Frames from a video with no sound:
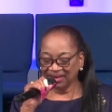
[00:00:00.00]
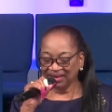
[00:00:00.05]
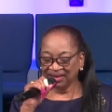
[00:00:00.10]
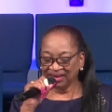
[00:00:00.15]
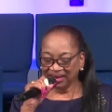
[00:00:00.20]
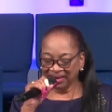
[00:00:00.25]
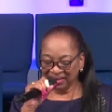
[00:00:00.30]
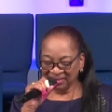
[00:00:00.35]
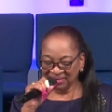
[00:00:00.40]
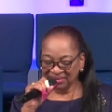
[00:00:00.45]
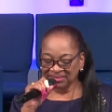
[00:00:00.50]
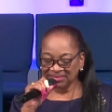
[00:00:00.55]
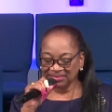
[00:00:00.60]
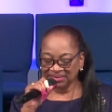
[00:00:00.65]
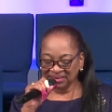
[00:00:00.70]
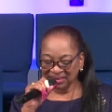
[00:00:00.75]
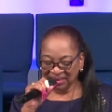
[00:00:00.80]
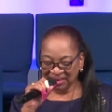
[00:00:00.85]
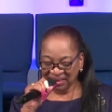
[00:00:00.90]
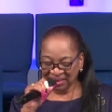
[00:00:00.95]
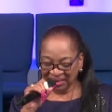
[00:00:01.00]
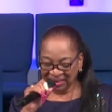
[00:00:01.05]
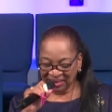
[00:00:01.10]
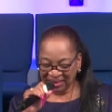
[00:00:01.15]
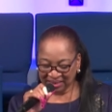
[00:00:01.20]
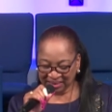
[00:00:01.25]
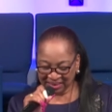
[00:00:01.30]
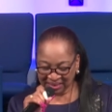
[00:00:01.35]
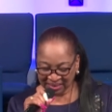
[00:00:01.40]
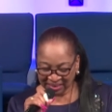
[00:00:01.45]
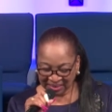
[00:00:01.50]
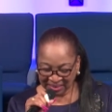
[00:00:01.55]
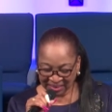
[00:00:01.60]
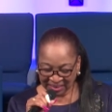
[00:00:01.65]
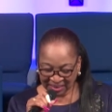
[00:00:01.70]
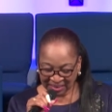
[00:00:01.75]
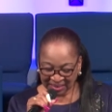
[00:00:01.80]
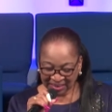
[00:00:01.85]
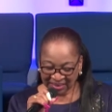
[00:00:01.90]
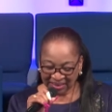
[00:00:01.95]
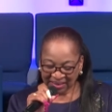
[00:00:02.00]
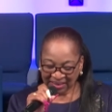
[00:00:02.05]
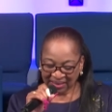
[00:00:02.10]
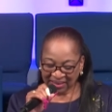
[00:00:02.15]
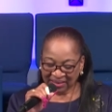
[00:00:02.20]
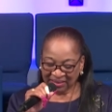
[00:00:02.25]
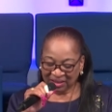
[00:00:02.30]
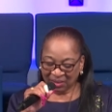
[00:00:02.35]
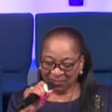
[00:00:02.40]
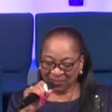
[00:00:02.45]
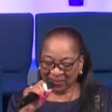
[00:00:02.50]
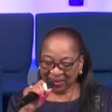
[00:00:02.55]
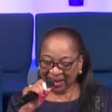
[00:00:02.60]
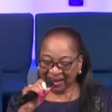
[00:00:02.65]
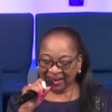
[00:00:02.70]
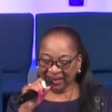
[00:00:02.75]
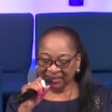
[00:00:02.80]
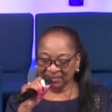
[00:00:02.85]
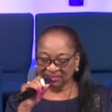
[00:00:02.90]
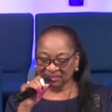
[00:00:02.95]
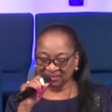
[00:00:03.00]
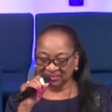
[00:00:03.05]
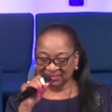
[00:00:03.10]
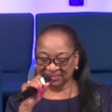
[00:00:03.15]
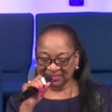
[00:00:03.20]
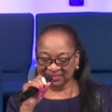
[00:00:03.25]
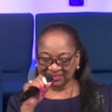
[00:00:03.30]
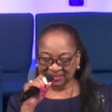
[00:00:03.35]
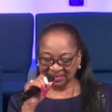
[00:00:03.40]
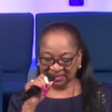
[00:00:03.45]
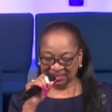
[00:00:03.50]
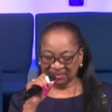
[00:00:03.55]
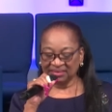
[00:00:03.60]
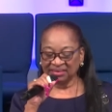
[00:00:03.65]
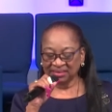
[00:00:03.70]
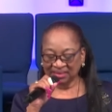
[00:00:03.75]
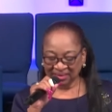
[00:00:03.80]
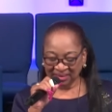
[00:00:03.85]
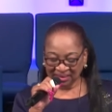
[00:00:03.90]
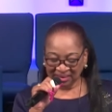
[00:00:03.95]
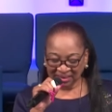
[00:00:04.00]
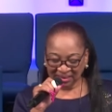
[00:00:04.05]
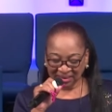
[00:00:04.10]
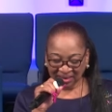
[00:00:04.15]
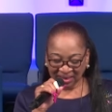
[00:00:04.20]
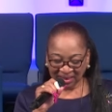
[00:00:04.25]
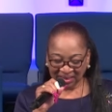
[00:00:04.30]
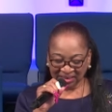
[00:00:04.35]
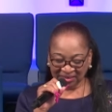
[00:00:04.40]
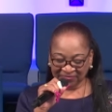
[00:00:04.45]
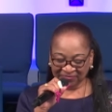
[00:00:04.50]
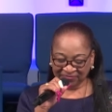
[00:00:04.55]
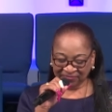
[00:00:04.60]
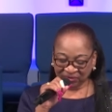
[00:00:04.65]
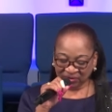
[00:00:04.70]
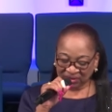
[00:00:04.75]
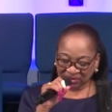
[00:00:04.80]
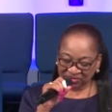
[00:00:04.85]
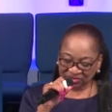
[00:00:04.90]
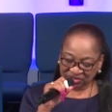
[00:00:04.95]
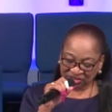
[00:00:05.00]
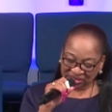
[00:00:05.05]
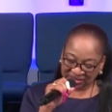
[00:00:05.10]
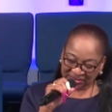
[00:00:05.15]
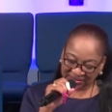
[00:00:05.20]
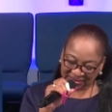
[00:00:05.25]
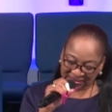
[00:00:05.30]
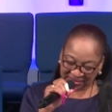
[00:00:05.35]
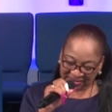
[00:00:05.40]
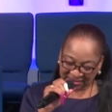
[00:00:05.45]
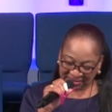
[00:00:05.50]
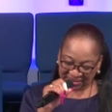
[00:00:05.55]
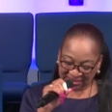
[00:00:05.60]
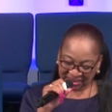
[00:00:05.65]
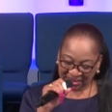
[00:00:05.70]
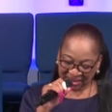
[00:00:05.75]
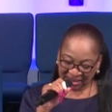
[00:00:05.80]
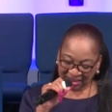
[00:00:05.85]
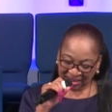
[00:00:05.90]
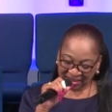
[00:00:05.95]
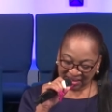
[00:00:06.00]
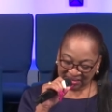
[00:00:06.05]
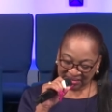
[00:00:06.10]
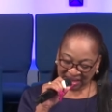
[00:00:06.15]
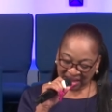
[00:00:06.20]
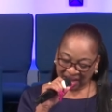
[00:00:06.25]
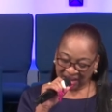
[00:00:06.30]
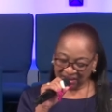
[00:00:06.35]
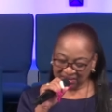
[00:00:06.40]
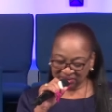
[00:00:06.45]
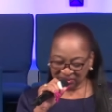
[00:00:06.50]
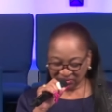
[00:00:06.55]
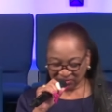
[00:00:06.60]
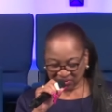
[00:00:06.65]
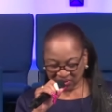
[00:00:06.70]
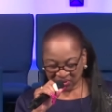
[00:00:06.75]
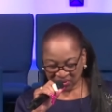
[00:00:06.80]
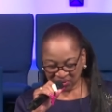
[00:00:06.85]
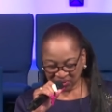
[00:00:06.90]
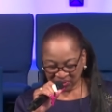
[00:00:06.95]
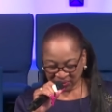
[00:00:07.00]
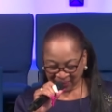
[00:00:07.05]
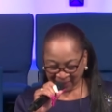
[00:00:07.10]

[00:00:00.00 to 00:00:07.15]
instantly, the man could see and he followed Jesus down the road.